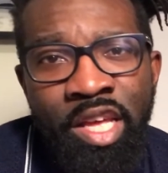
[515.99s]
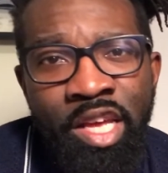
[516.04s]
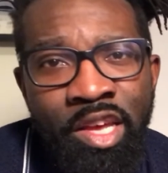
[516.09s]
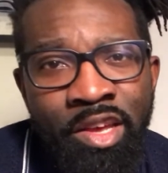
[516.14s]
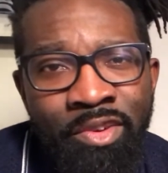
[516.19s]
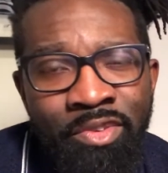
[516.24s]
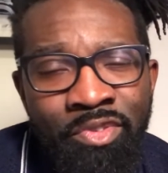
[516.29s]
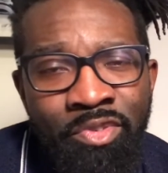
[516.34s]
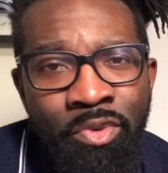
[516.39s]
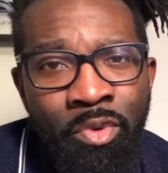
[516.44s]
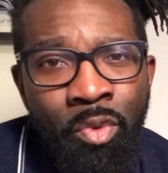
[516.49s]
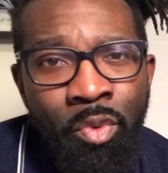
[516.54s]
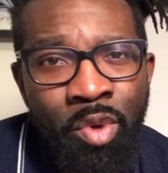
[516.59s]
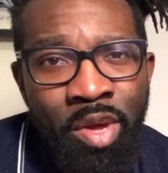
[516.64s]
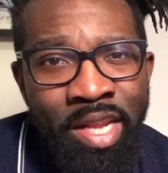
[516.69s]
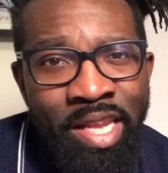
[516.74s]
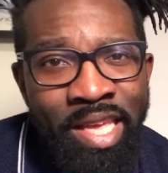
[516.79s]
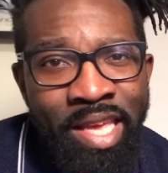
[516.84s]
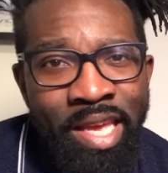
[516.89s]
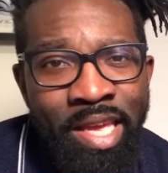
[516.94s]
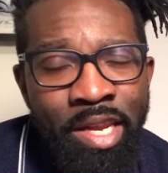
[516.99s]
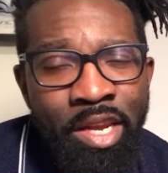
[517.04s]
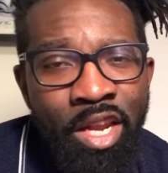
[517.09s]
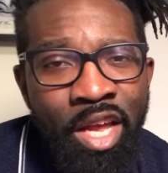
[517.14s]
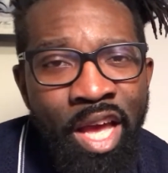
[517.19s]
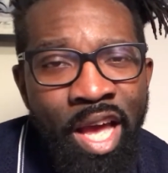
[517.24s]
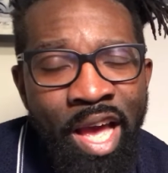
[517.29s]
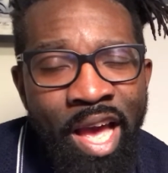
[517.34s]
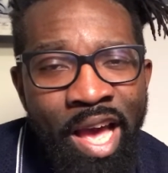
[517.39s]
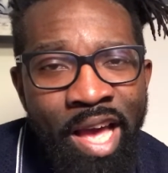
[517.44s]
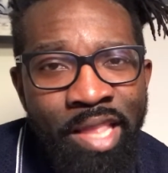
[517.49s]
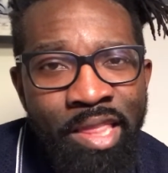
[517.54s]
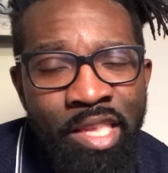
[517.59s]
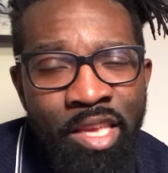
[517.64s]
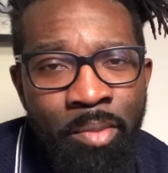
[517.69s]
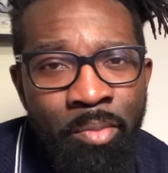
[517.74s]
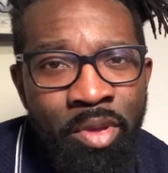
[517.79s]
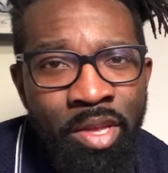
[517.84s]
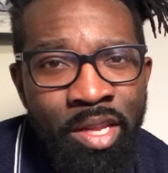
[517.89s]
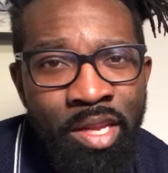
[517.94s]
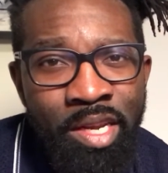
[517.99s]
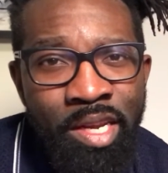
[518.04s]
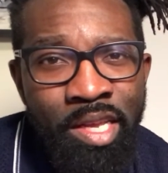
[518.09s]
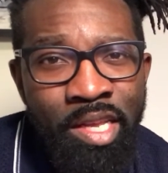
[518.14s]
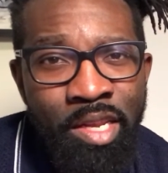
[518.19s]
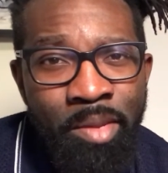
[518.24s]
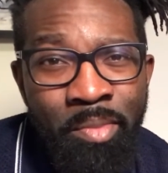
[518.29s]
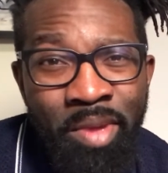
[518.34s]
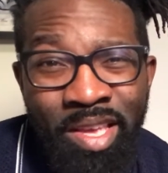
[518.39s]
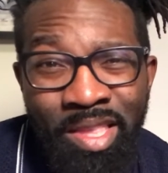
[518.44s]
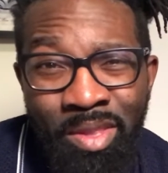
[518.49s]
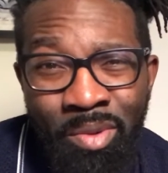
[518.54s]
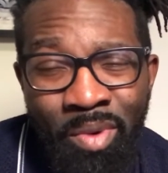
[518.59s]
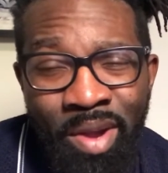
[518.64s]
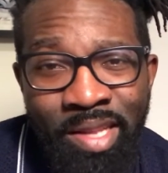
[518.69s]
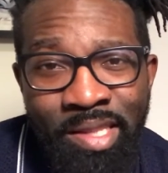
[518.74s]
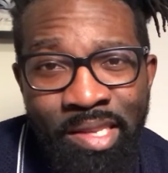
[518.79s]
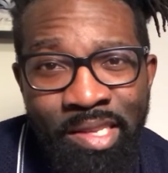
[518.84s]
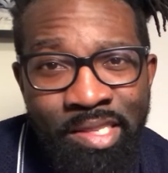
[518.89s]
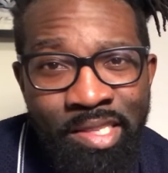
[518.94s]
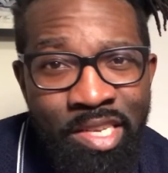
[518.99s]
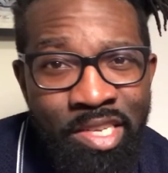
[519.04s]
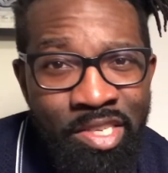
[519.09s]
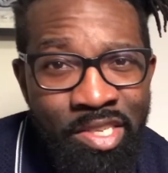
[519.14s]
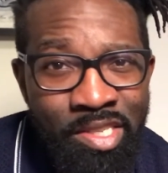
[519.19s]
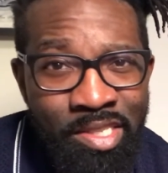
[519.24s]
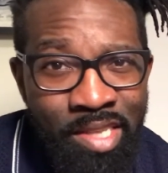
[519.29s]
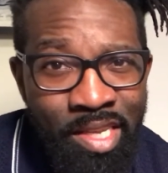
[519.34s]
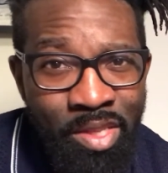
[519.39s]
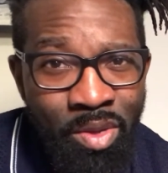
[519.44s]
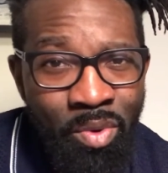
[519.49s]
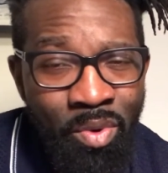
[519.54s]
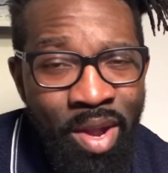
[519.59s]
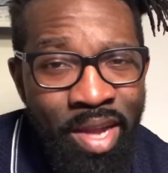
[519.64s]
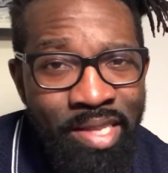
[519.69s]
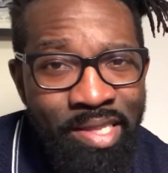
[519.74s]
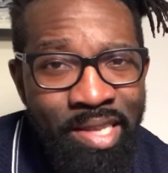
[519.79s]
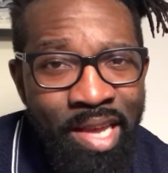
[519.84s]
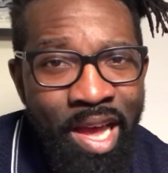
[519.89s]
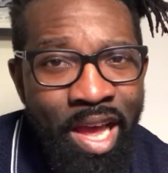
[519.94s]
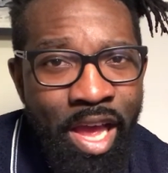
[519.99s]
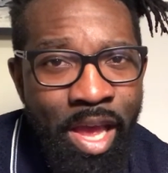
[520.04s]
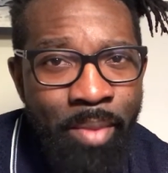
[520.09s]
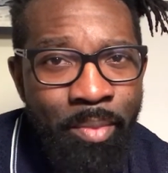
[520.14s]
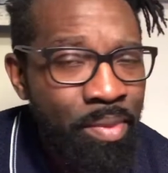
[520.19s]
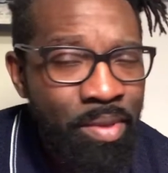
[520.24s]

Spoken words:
if Willian had the ability to make the right decisions at the right time.